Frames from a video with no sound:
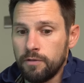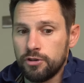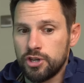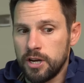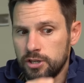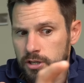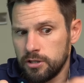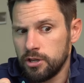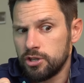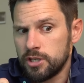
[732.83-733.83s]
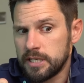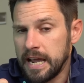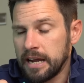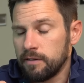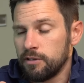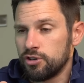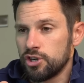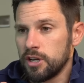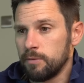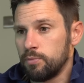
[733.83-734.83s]
changing the tack of the
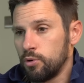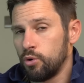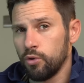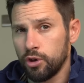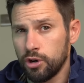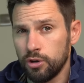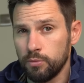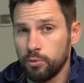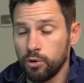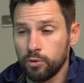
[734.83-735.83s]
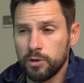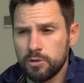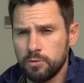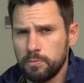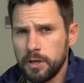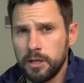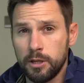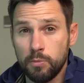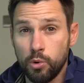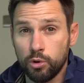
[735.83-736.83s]
jib or the clew board, which would be
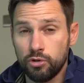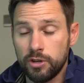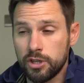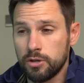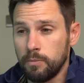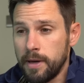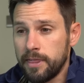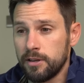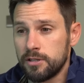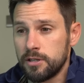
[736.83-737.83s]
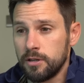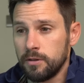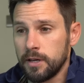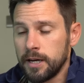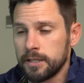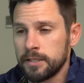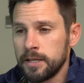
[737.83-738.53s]
the more traditional methods to do that.